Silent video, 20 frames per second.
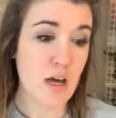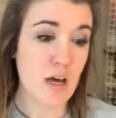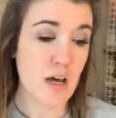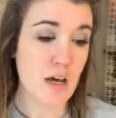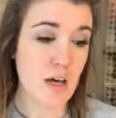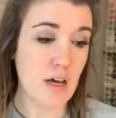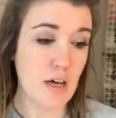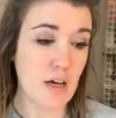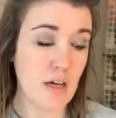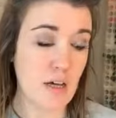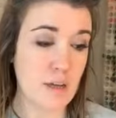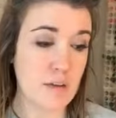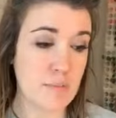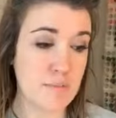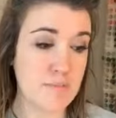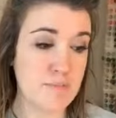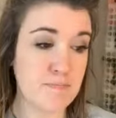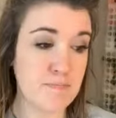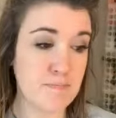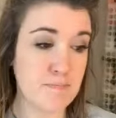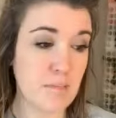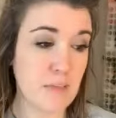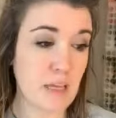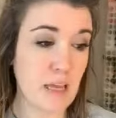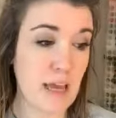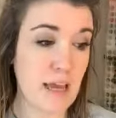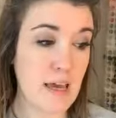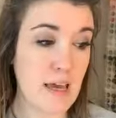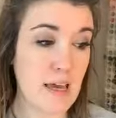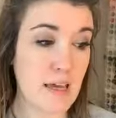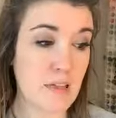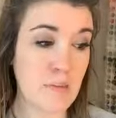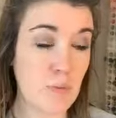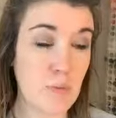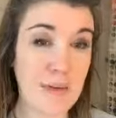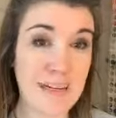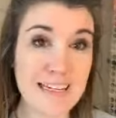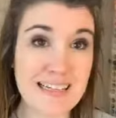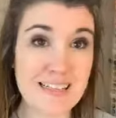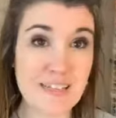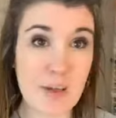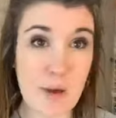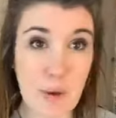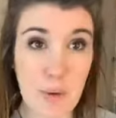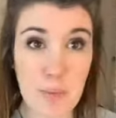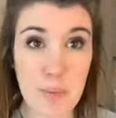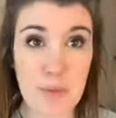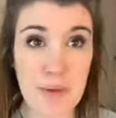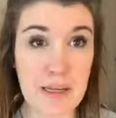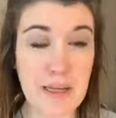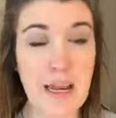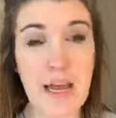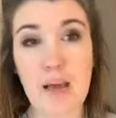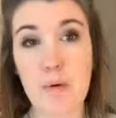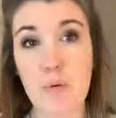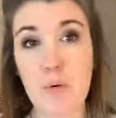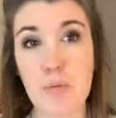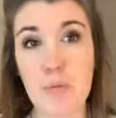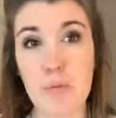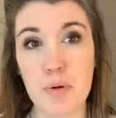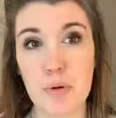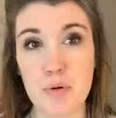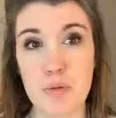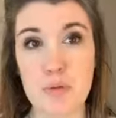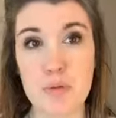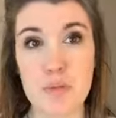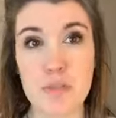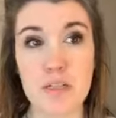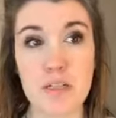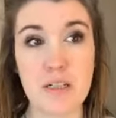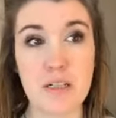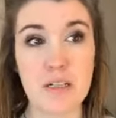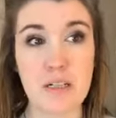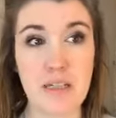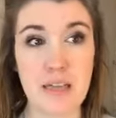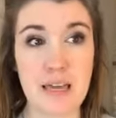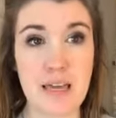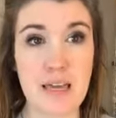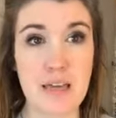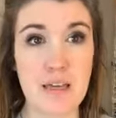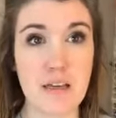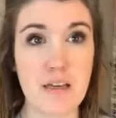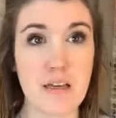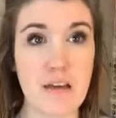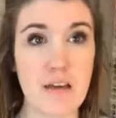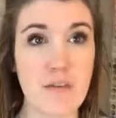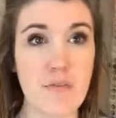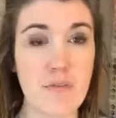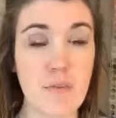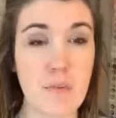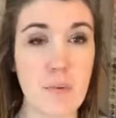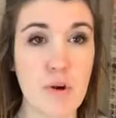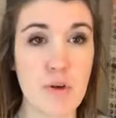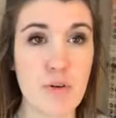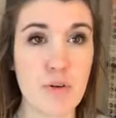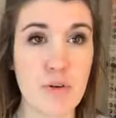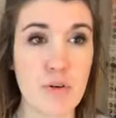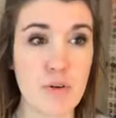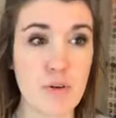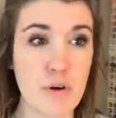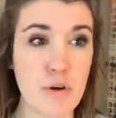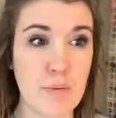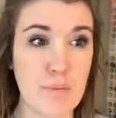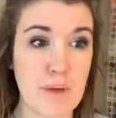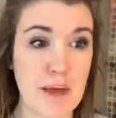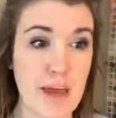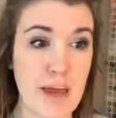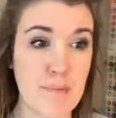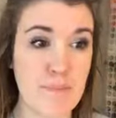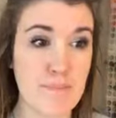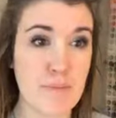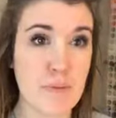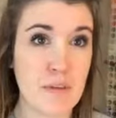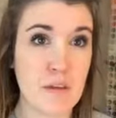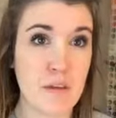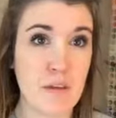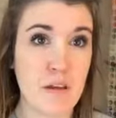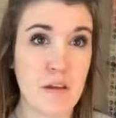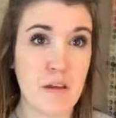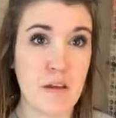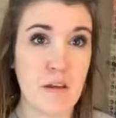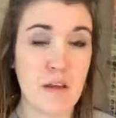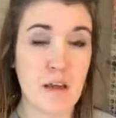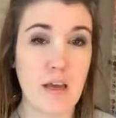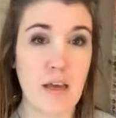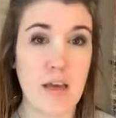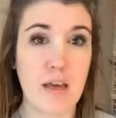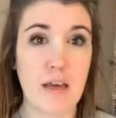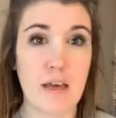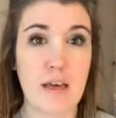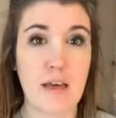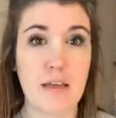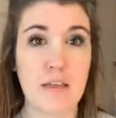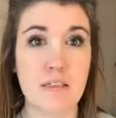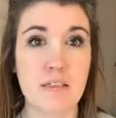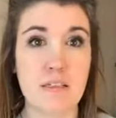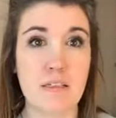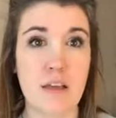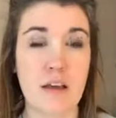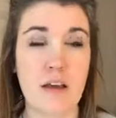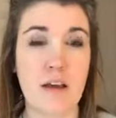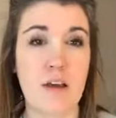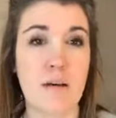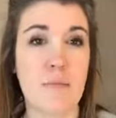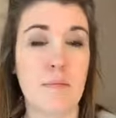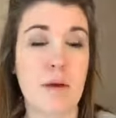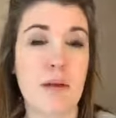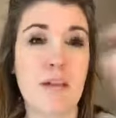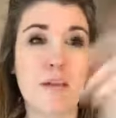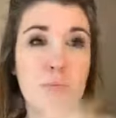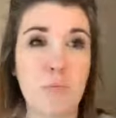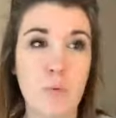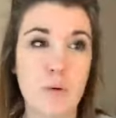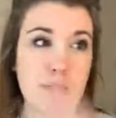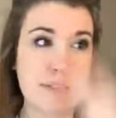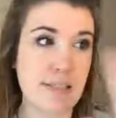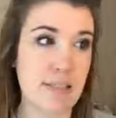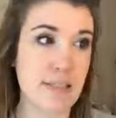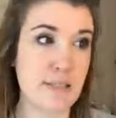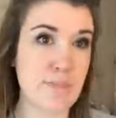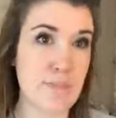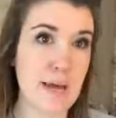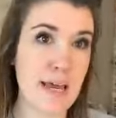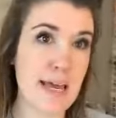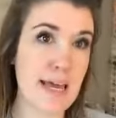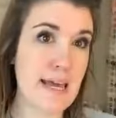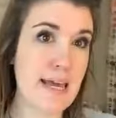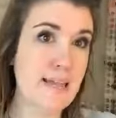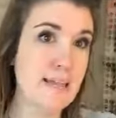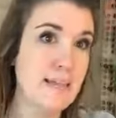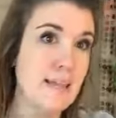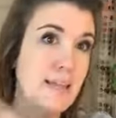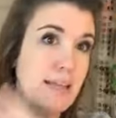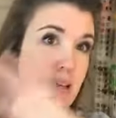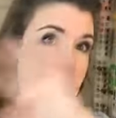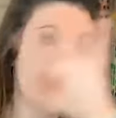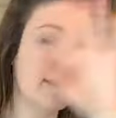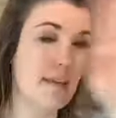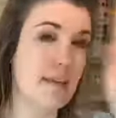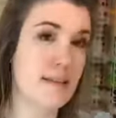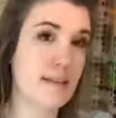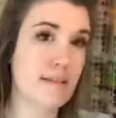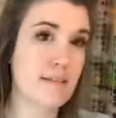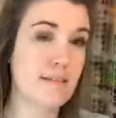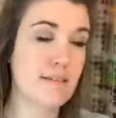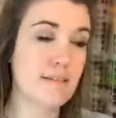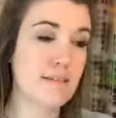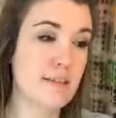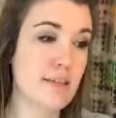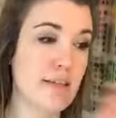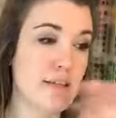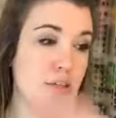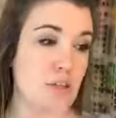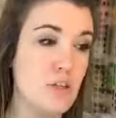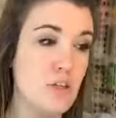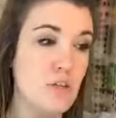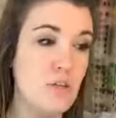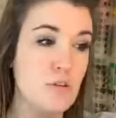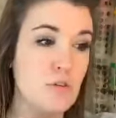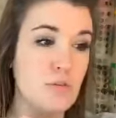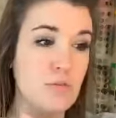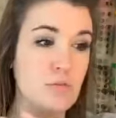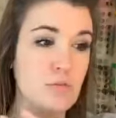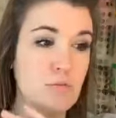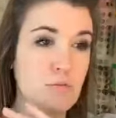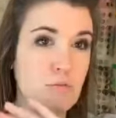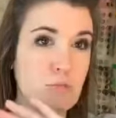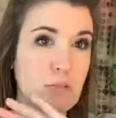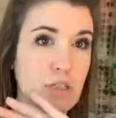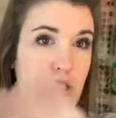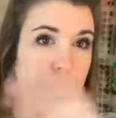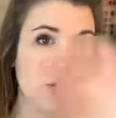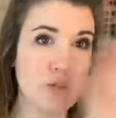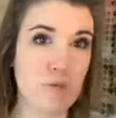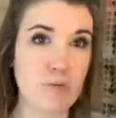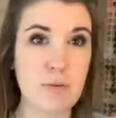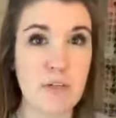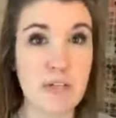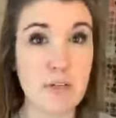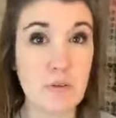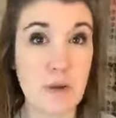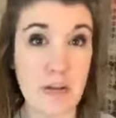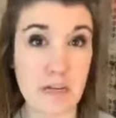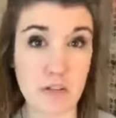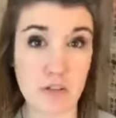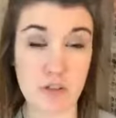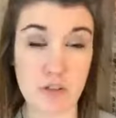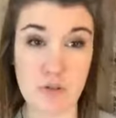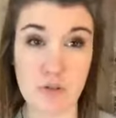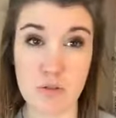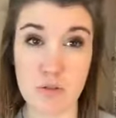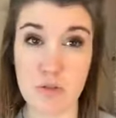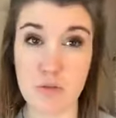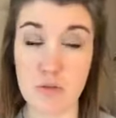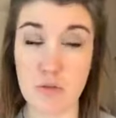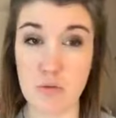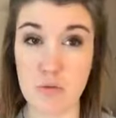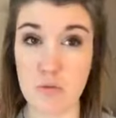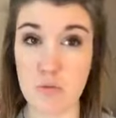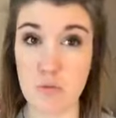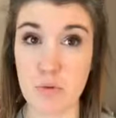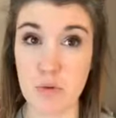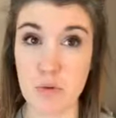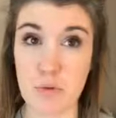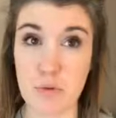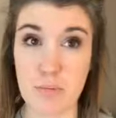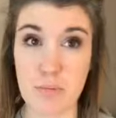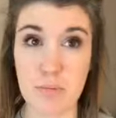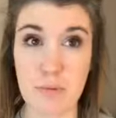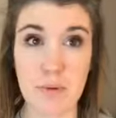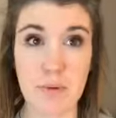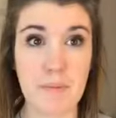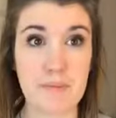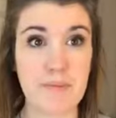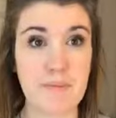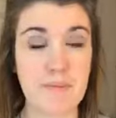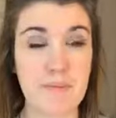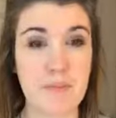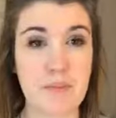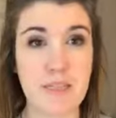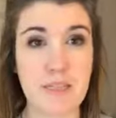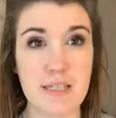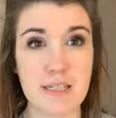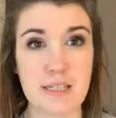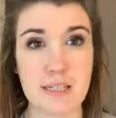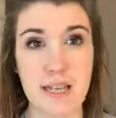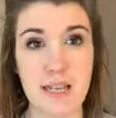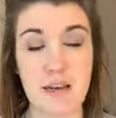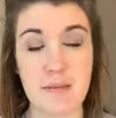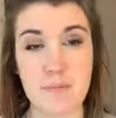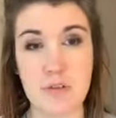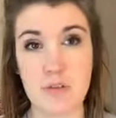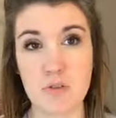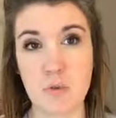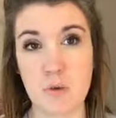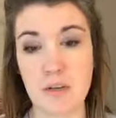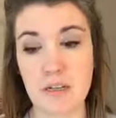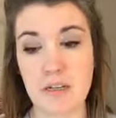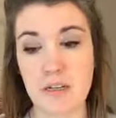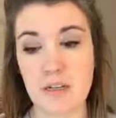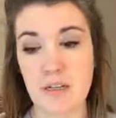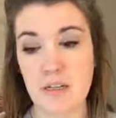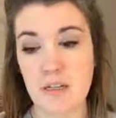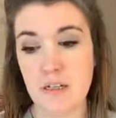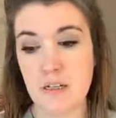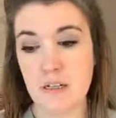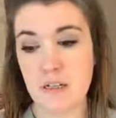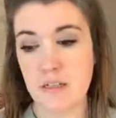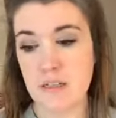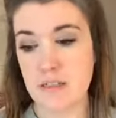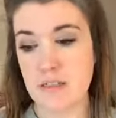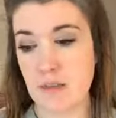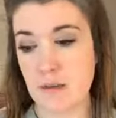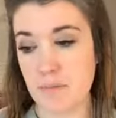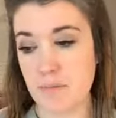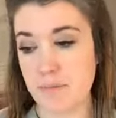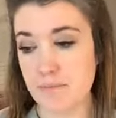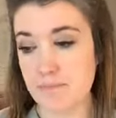And when it's open, I will post a link for where you can go to pay. And then once it's paid, then it should redirect you to the group to sign up to join. So